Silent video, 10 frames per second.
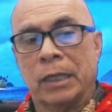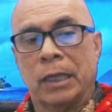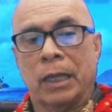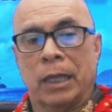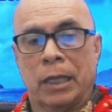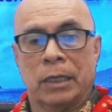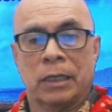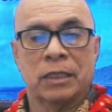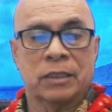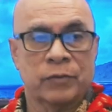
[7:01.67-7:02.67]
and
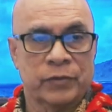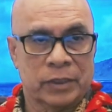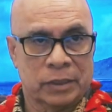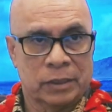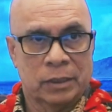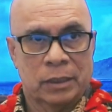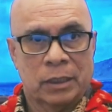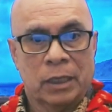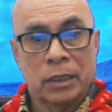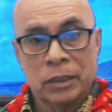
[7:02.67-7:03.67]
a suffix
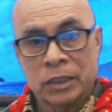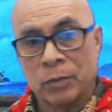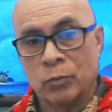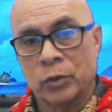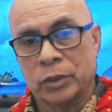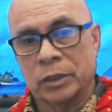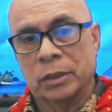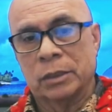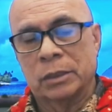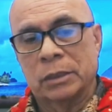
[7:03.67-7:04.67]
in the same word?
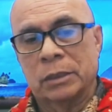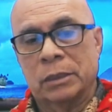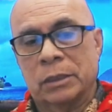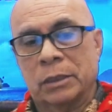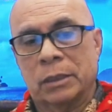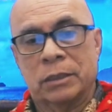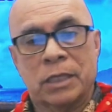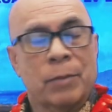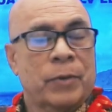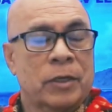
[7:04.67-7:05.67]
Is
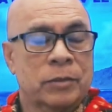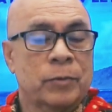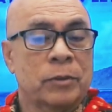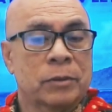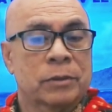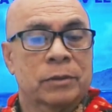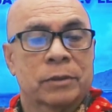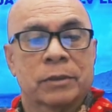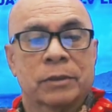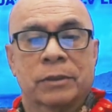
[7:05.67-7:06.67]
that possible?
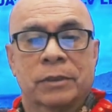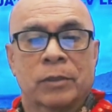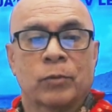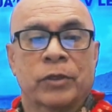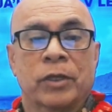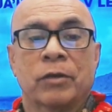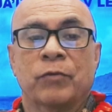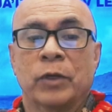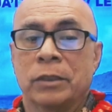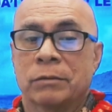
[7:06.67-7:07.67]
Can we think of
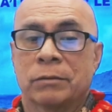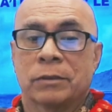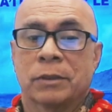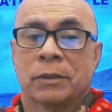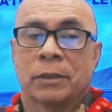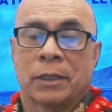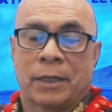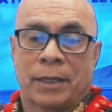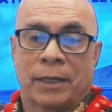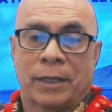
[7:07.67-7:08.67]
one?
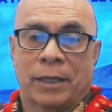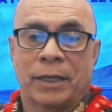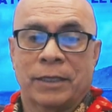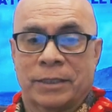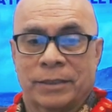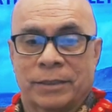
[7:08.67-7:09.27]
Yes.